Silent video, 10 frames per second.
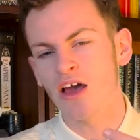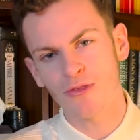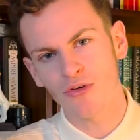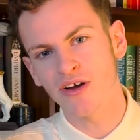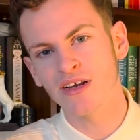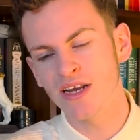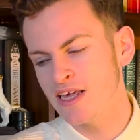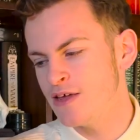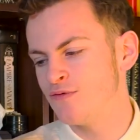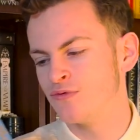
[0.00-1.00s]
I thought I'd
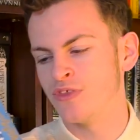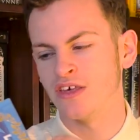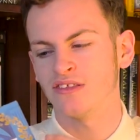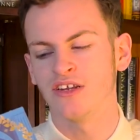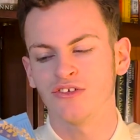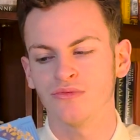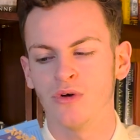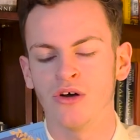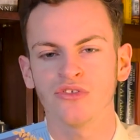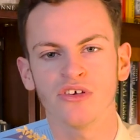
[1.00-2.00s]
leave this a little
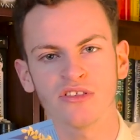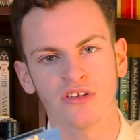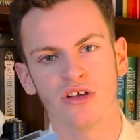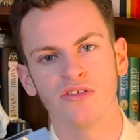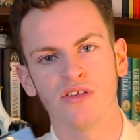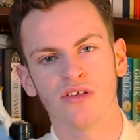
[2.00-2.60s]
while so it's closer